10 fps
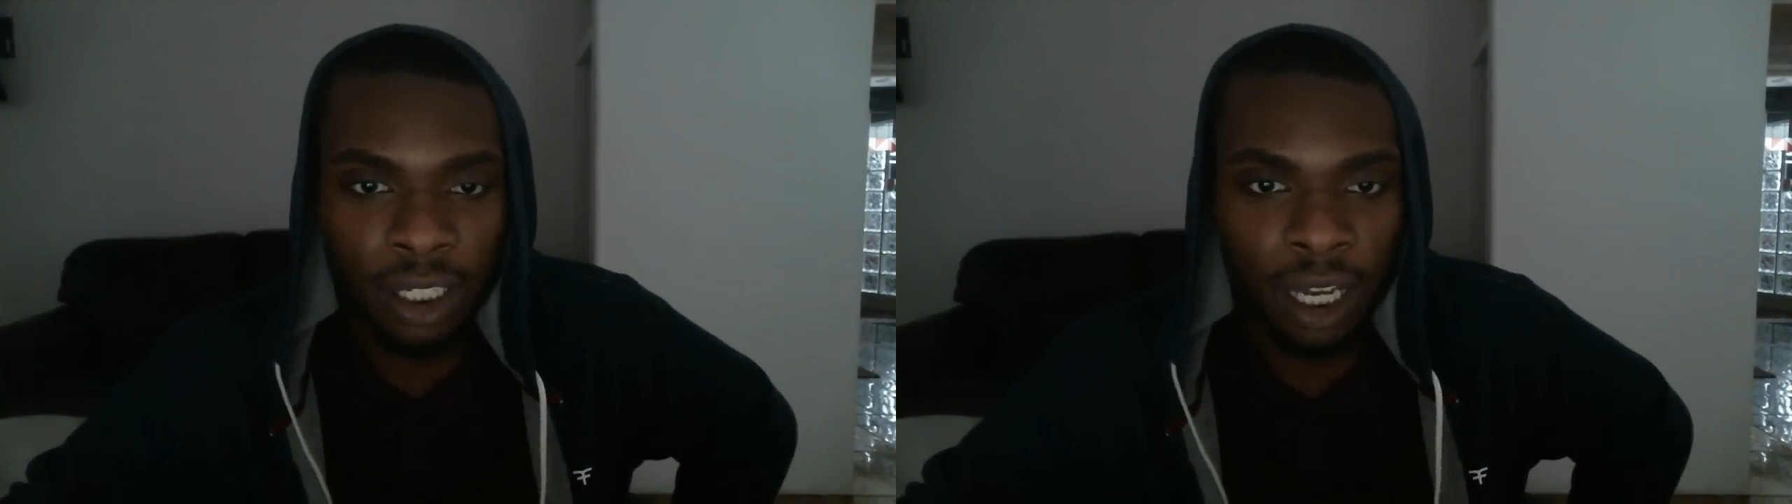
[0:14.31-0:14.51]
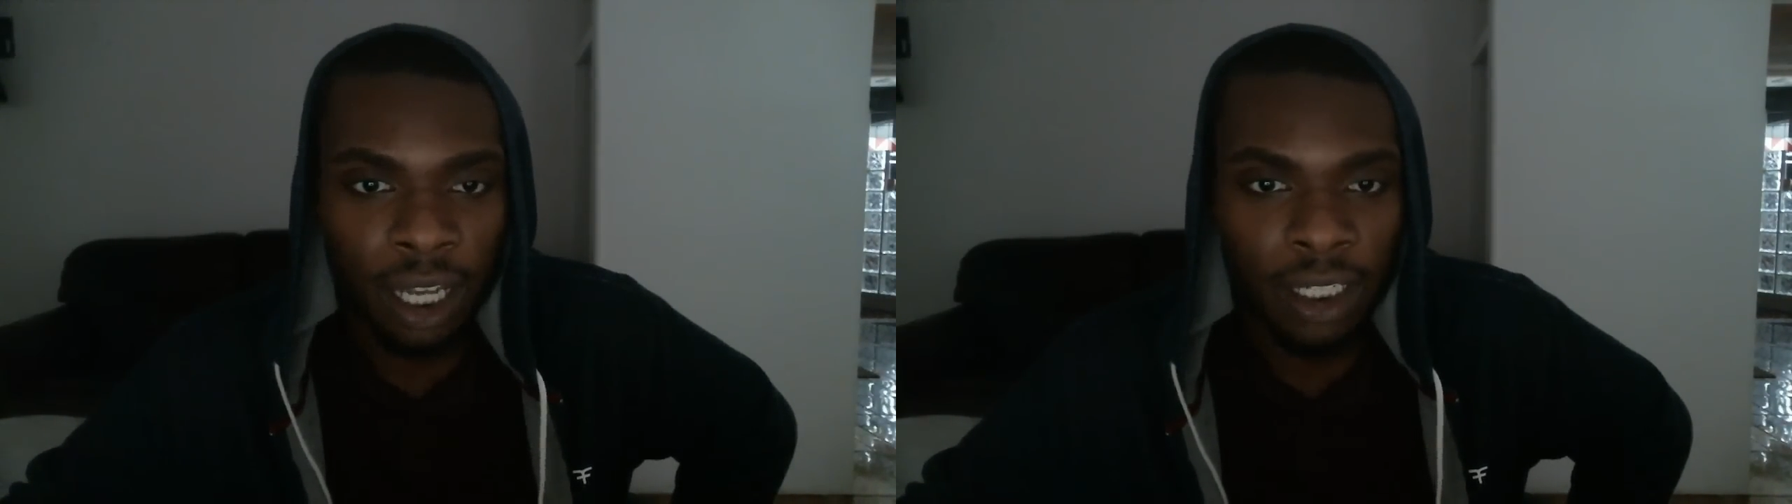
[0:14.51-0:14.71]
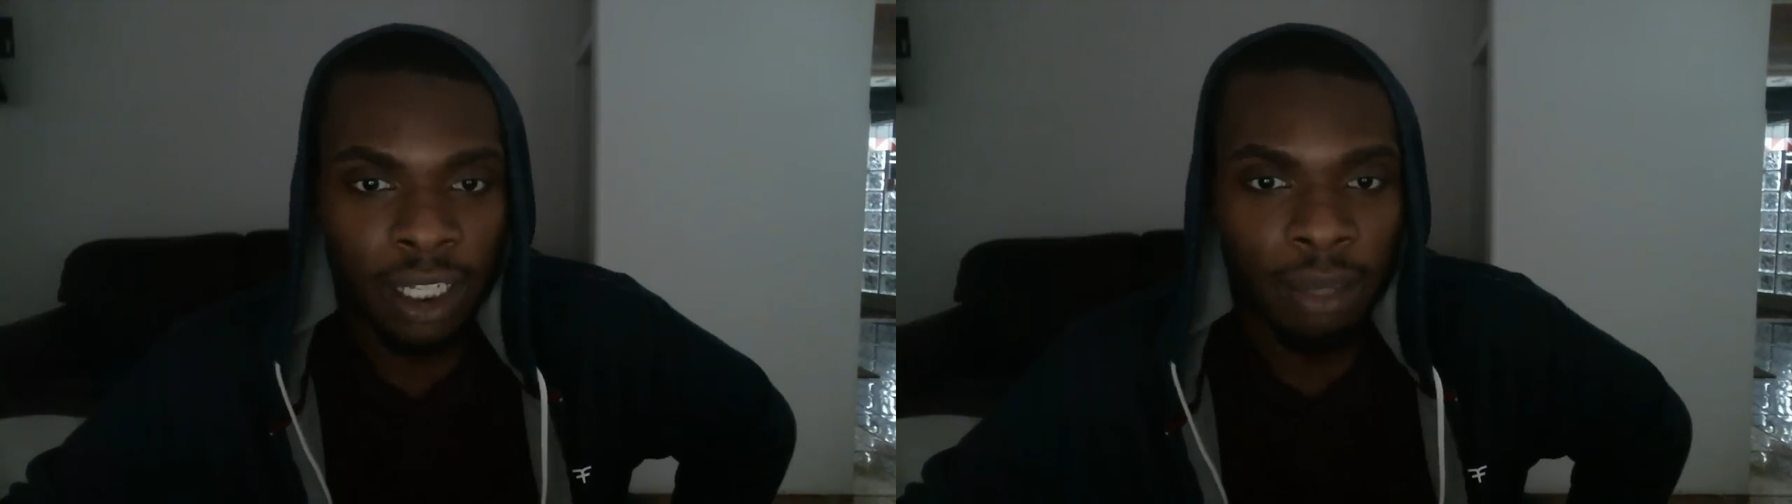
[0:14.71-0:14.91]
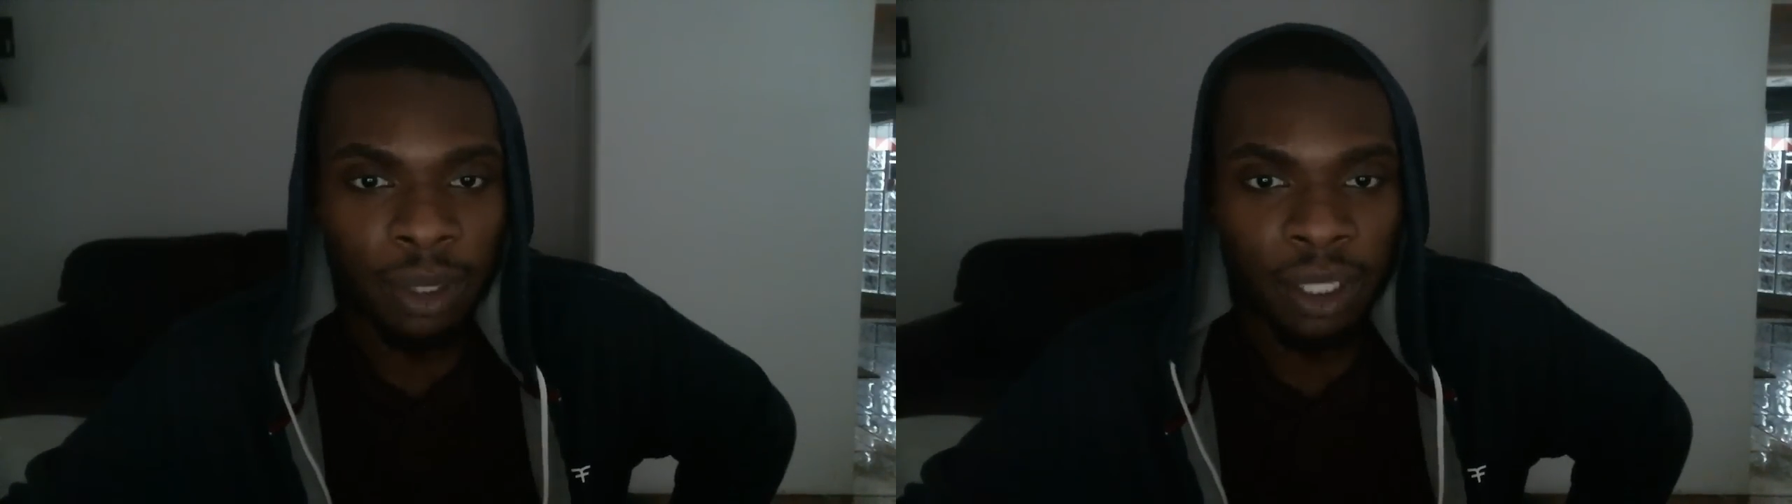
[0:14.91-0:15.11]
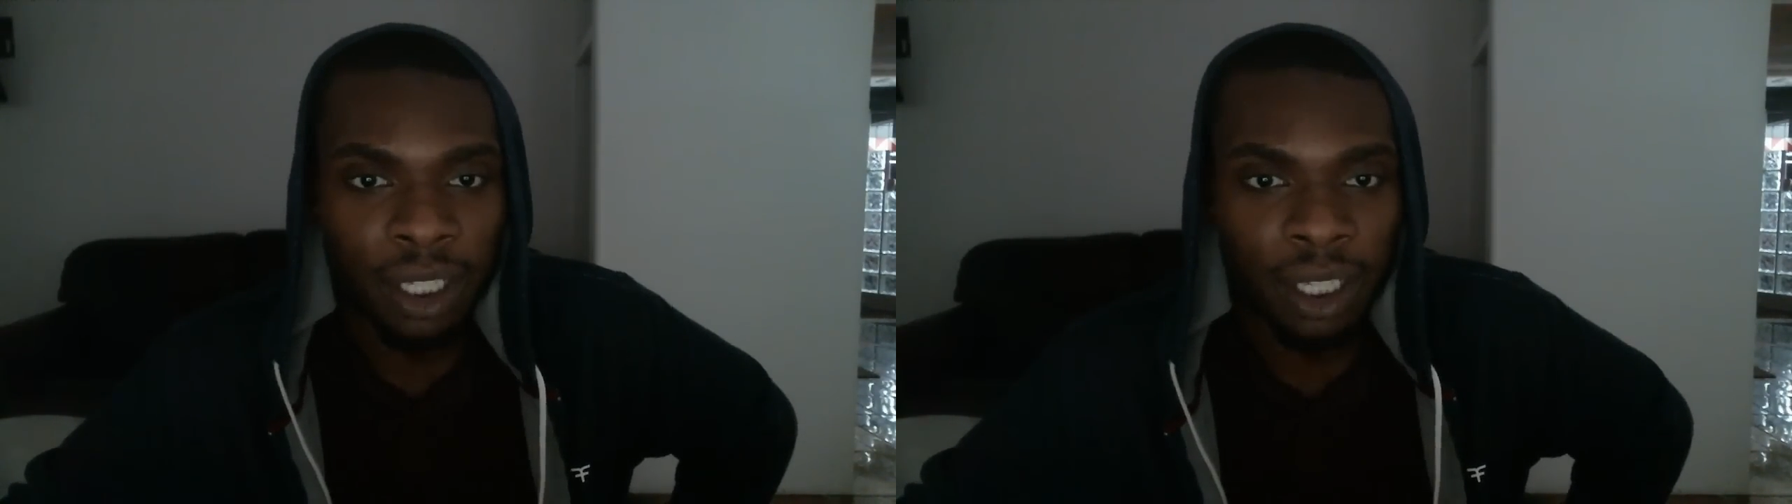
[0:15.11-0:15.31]
goddamn
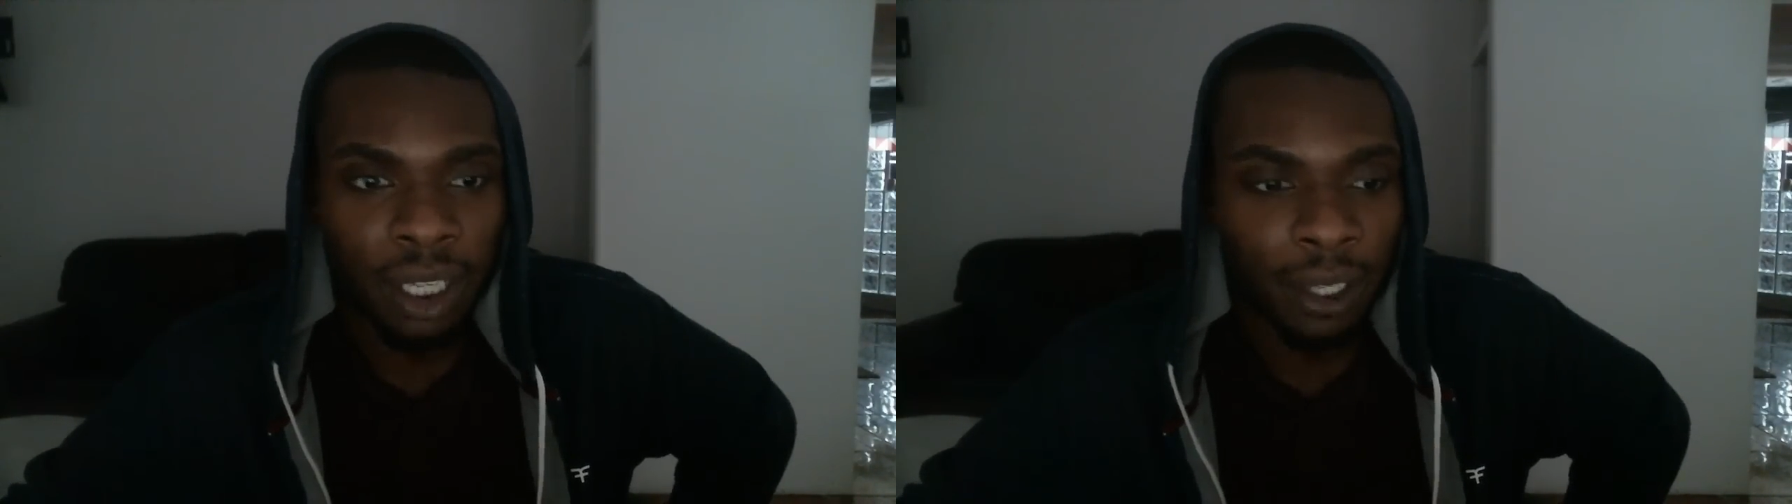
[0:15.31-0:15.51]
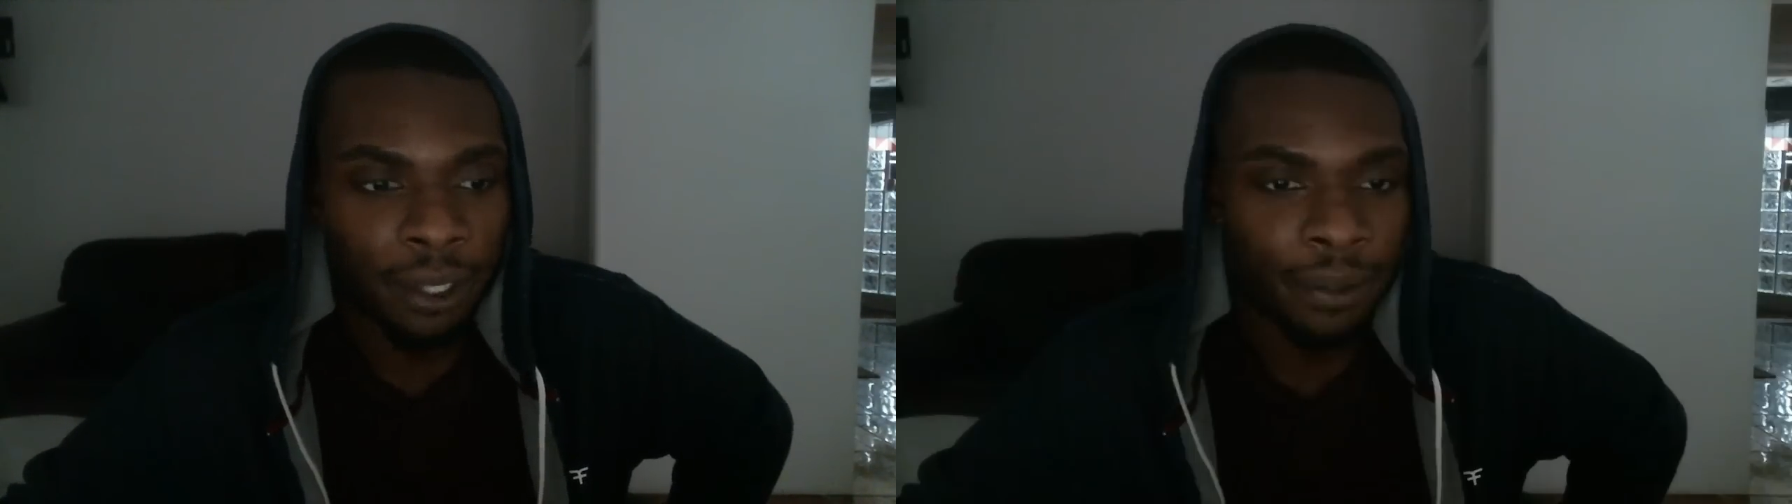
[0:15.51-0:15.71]
thing.